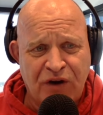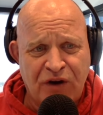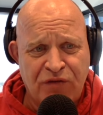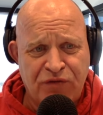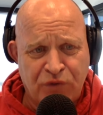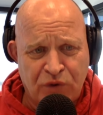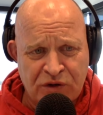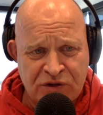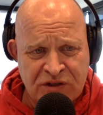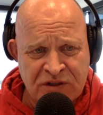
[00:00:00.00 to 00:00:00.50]
our
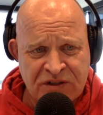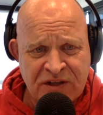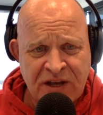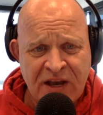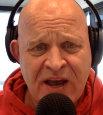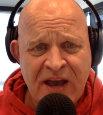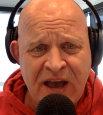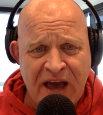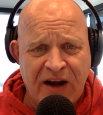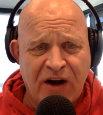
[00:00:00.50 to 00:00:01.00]
fortunes,
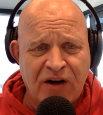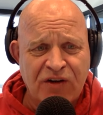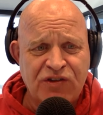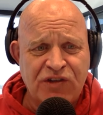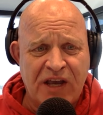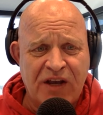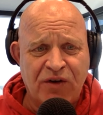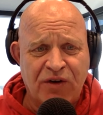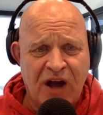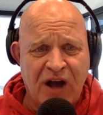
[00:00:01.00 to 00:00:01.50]
and our
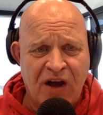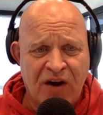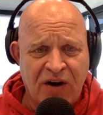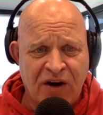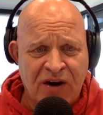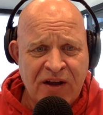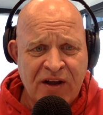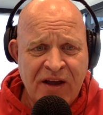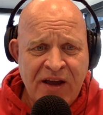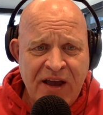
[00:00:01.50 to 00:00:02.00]
sacred
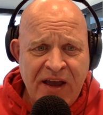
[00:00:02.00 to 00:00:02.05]
honor,